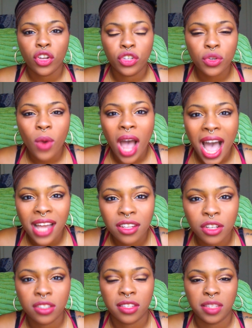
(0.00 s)
Do I
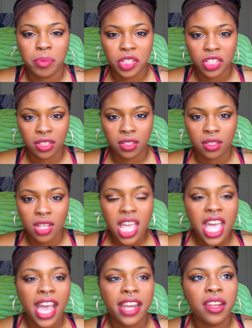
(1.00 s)
look suspicious?
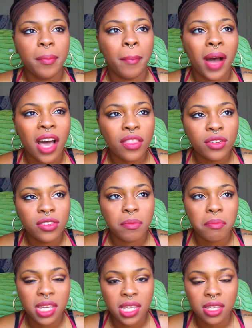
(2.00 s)
And it bothers
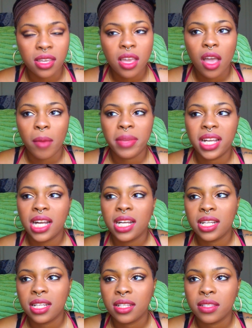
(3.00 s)
me
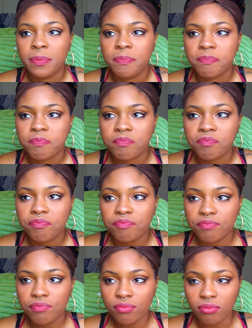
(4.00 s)
because
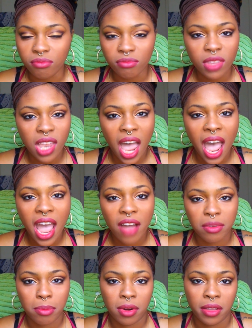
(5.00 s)
I have
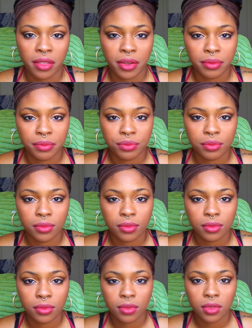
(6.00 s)
a brother.
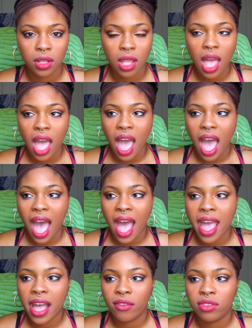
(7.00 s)
I
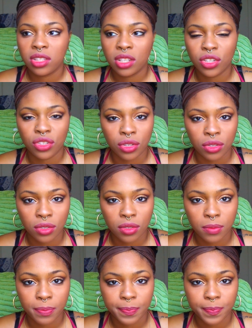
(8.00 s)
have sisters.
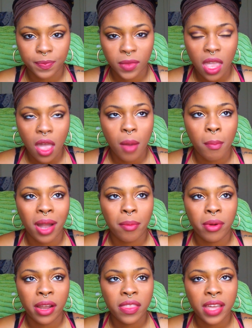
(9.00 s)
My
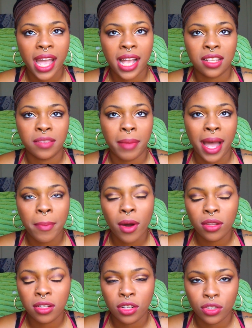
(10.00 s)
brother has
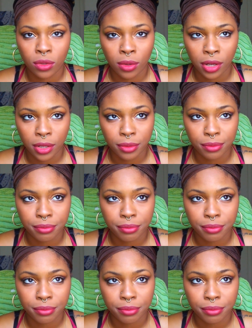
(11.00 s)
bipolar disorder.